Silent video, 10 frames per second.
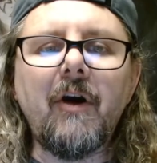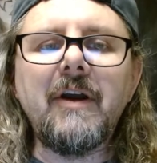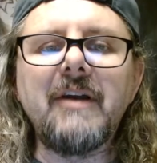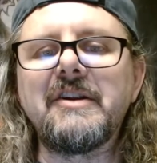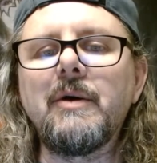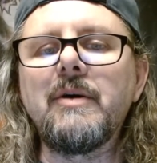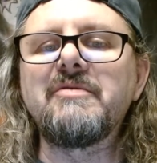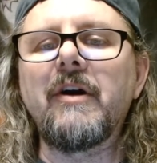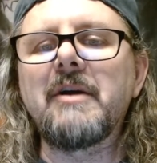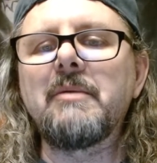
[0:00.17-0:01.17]
is a newish
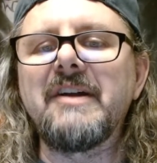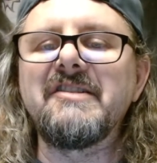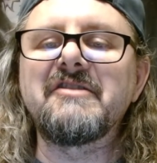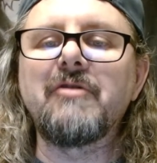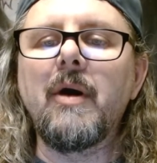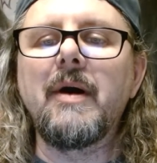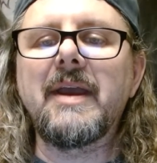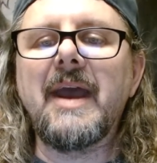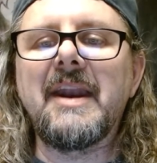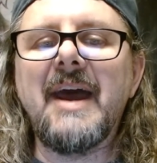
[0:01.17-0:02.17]
marketplace that's
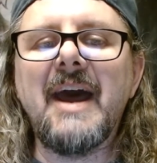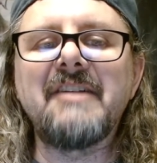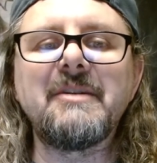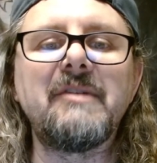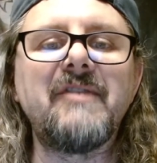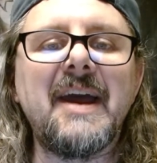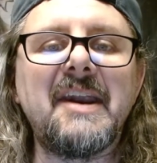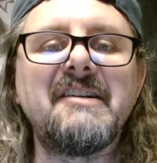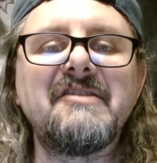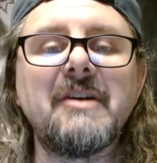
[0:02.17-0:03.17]
growing, and it has some
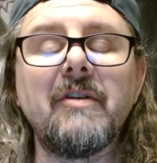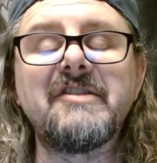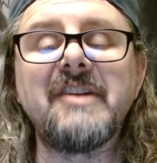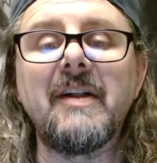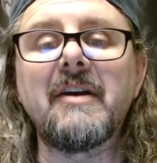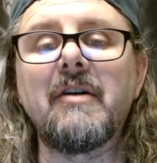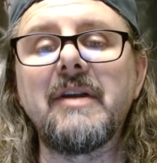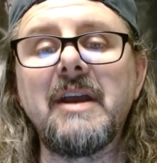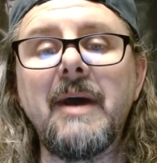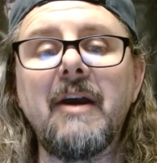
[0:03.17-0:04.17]
advantages over selling on
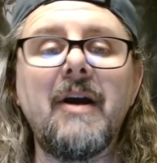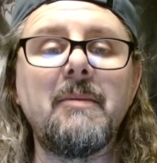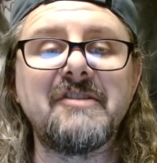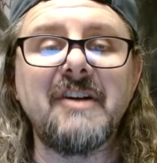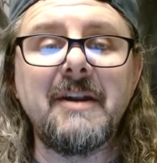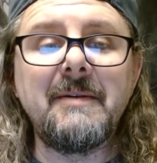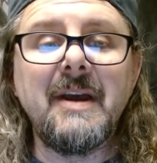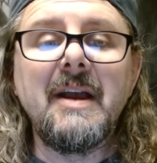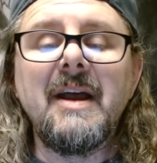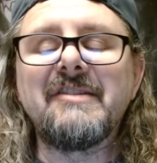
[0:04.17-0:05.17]
eBay or Amazon.
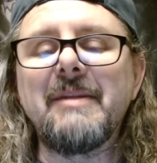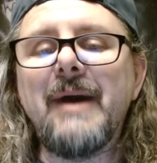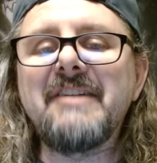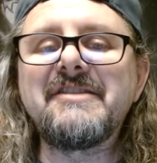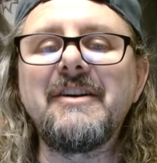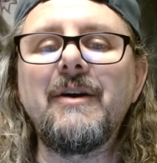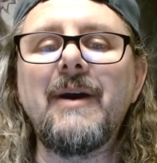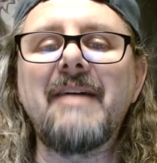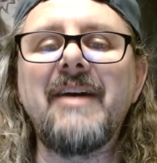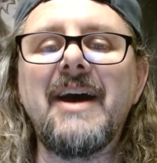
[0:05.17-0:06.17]
So in the past year,
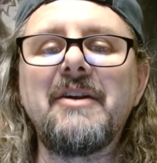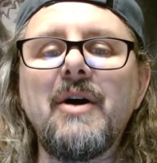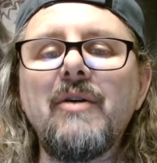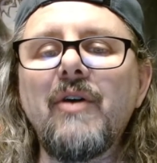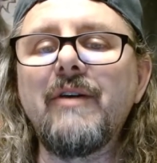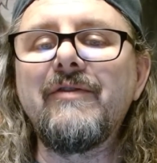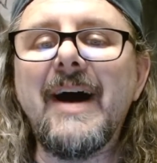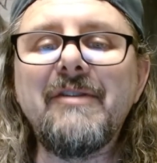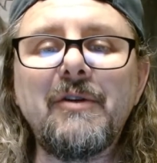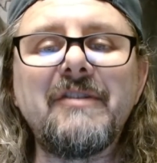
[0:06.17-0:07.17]
I've had over
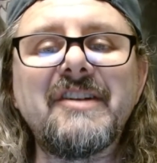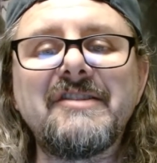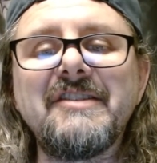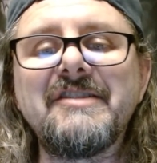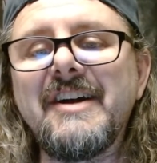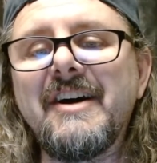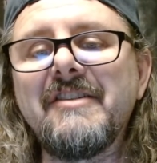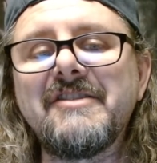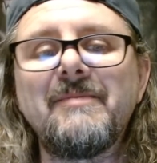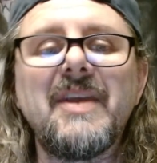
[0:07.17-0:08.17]
560
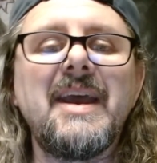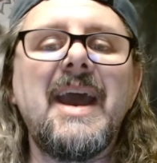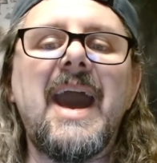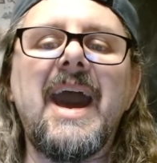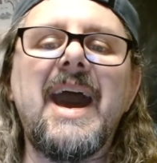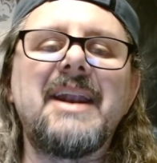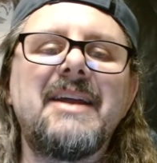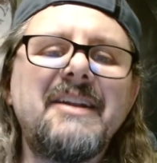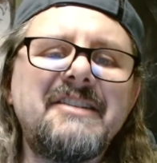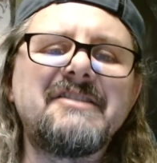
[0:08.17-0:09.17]
sales, and
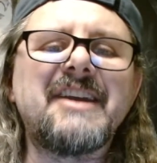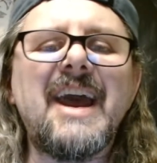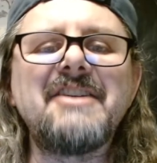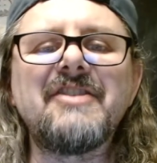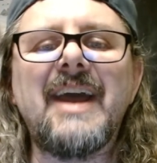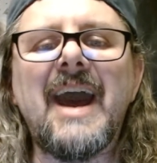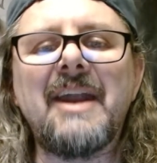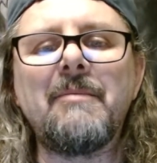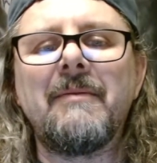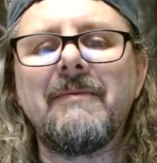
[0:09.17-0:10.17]
that's just occasionally
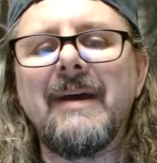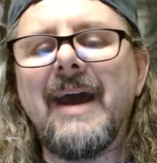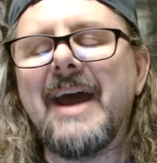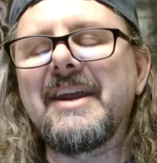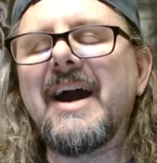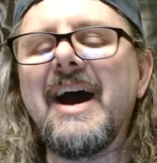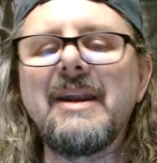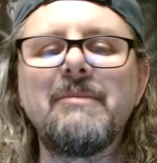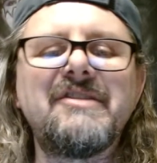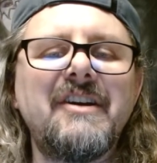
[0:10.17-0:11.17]
adding
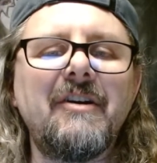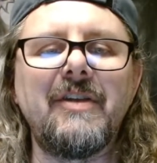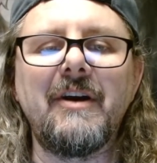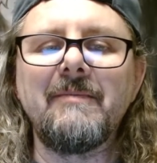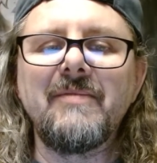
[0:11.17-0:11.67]
items here and there.